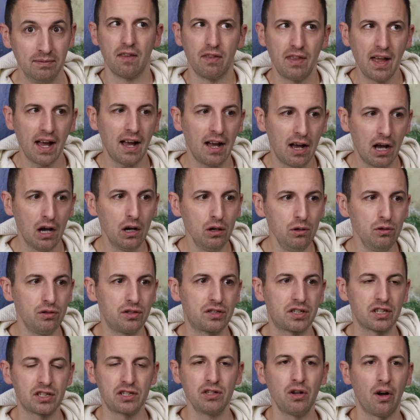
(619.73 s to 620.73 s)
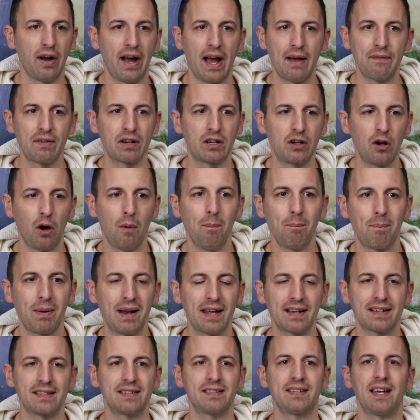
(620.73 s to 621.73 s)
That hose does not have a complex